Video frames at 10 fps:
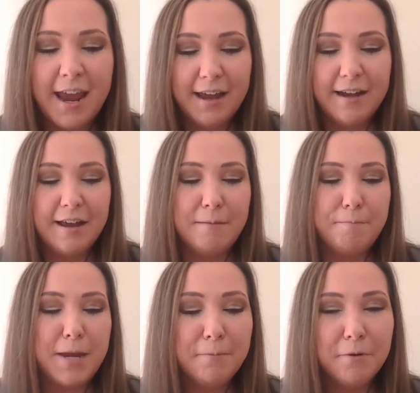And
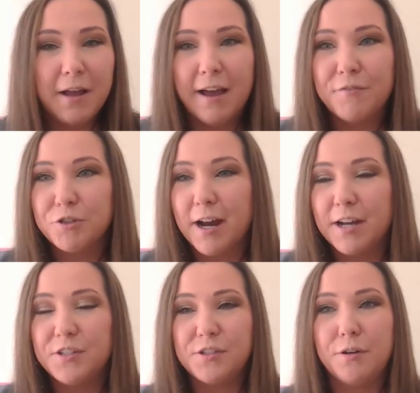um, people have
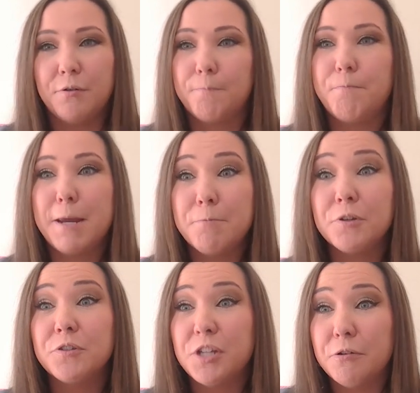tried to, or
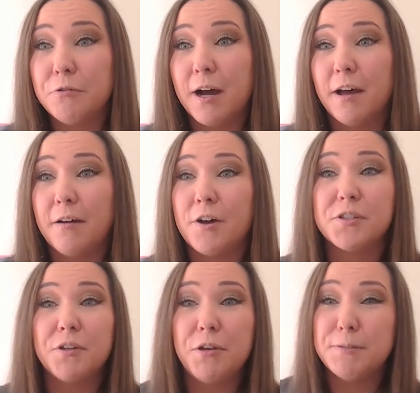people do uh,
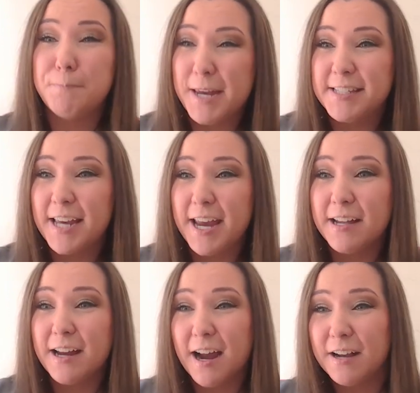also use
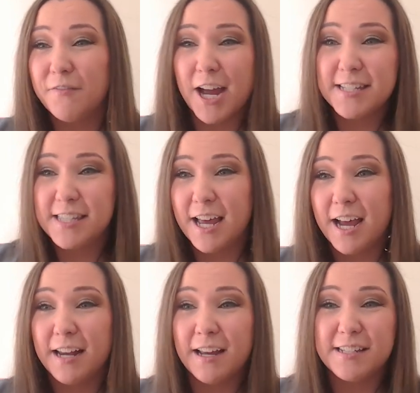betaine kind of as
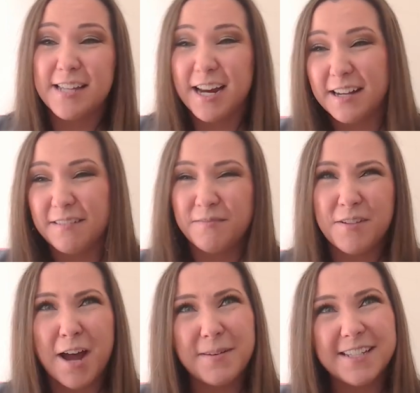that uh, second,
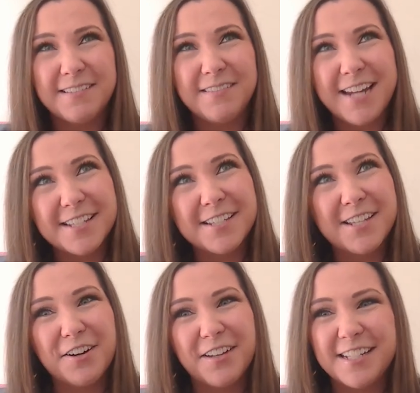not
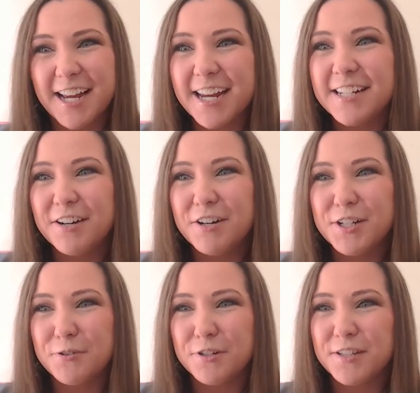necessarily secondary
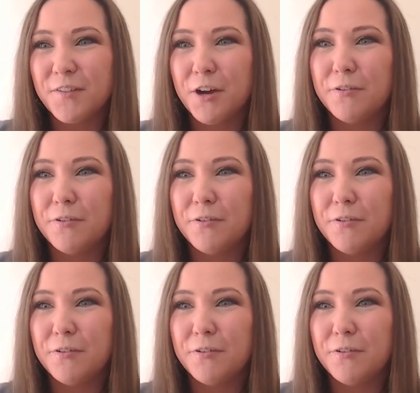source of